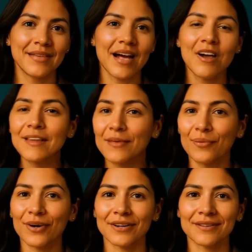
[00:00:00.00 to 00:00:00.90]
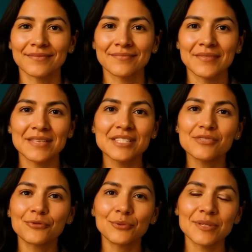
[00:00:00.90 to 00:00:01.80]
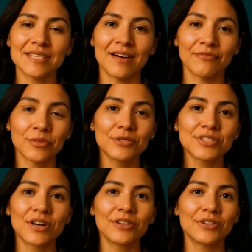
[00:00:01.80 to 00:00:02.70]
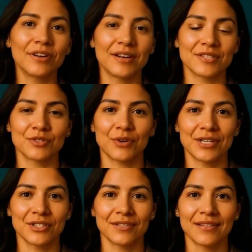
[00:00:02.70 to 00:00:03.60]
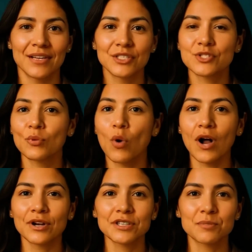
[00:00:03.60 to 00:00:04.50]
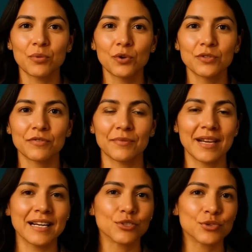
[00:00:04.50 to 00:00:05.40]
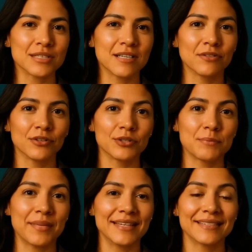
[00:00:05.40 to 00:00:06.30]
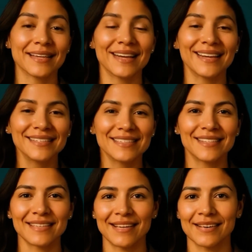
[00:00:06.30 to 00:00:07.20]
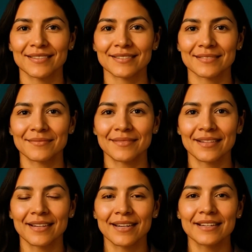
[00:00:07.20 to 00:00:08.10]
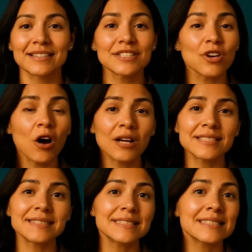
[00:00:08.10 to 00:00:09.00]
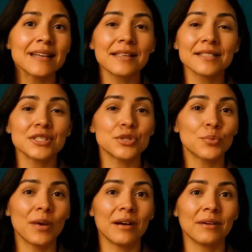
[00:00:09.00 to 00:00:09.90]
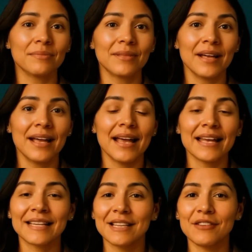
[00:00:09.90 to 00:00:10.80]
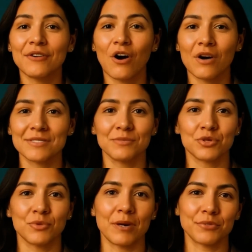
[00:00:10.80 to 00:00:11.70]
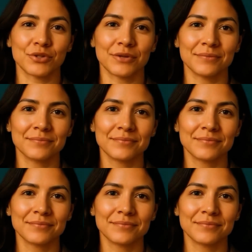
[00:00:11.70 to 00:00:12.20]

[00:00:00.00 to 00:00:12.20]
How they work. These fluids have a low solute concentration, so water is pulled from the extracellular space and into the cells. This causes the cells to swell and can even cause them to rupture.